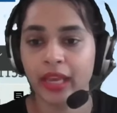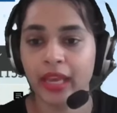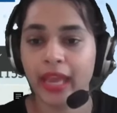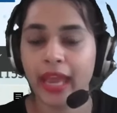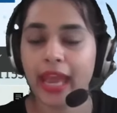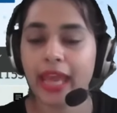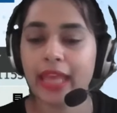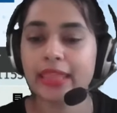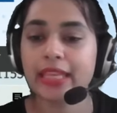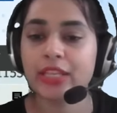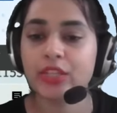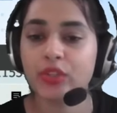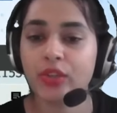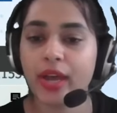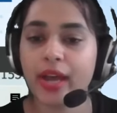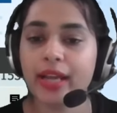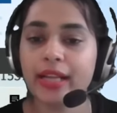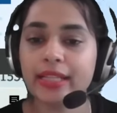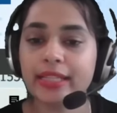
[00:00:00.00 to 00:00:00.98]
And the
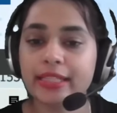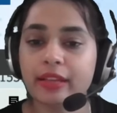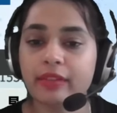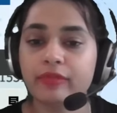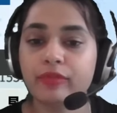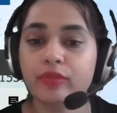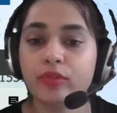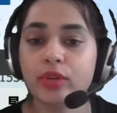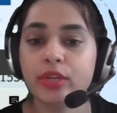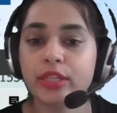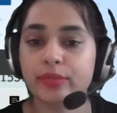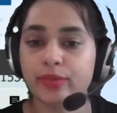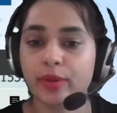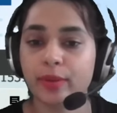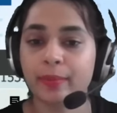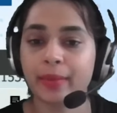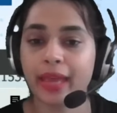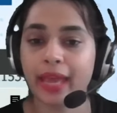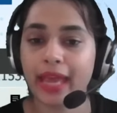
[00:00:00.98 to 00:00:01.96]
child suffers
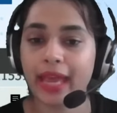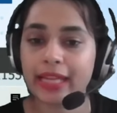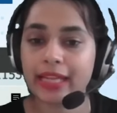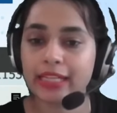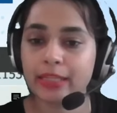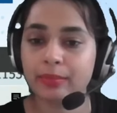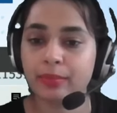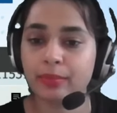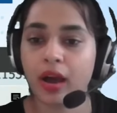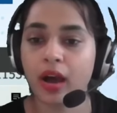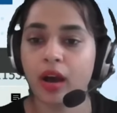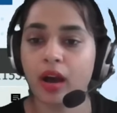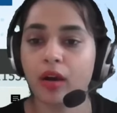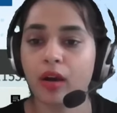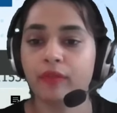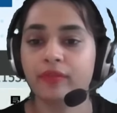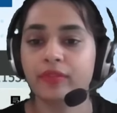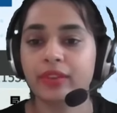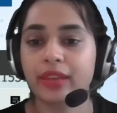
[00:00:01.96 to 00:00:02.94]
from edema
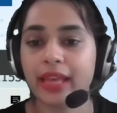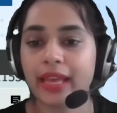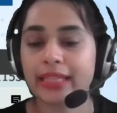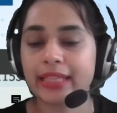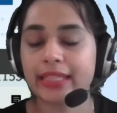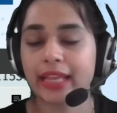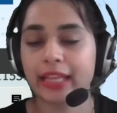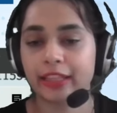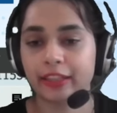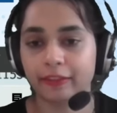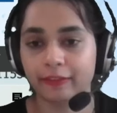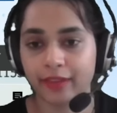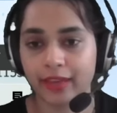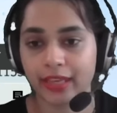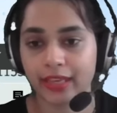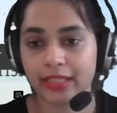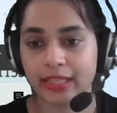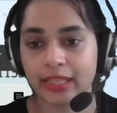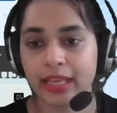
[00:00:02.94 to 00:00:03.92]
of legs and the
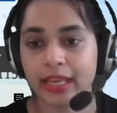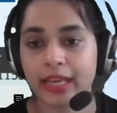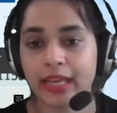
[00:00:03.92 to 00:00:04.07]
face